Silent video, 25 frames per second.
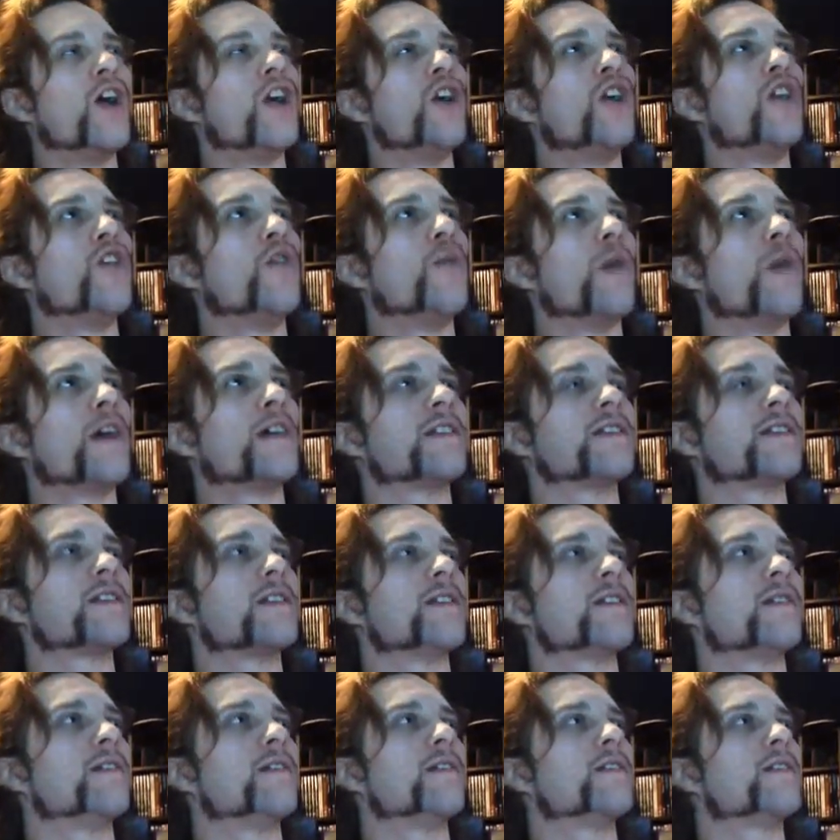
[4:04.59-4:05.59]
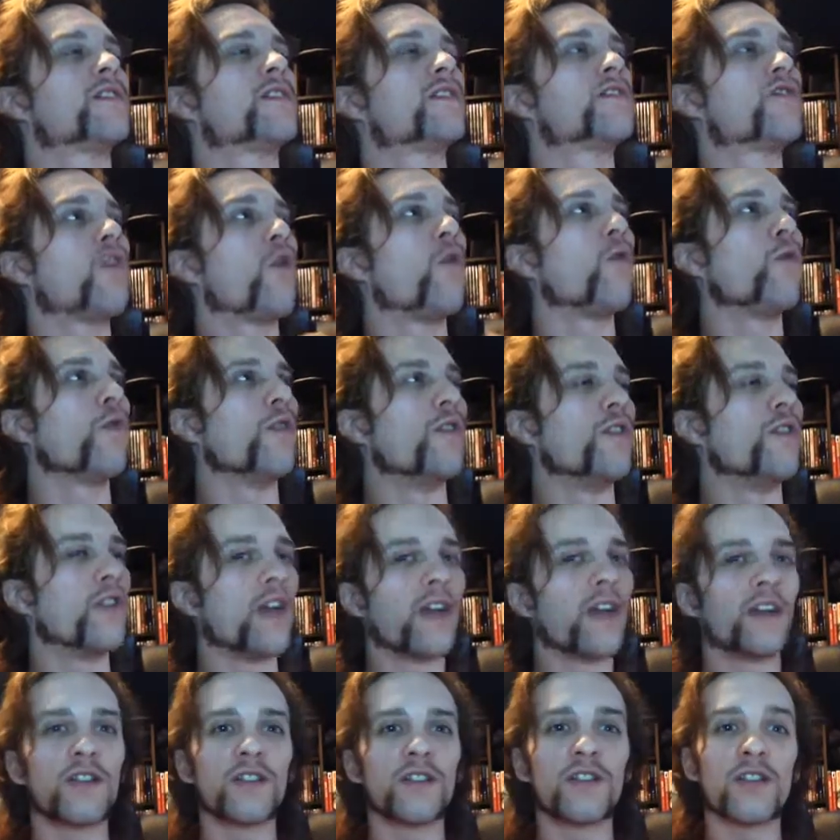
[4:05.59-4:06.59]
who has stolen
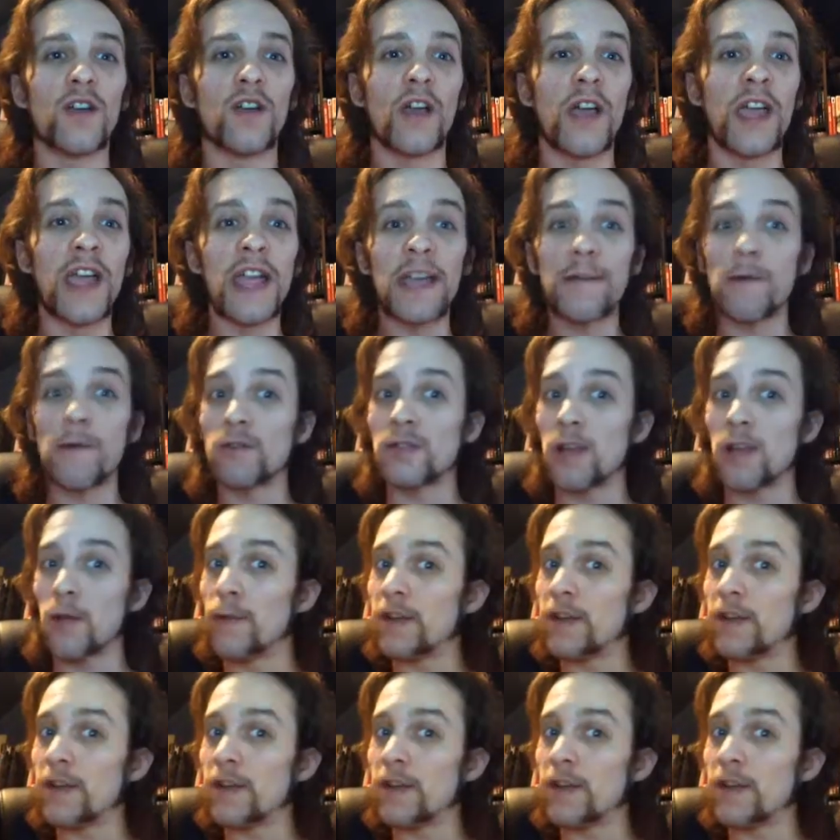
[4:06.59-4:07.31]
Hero's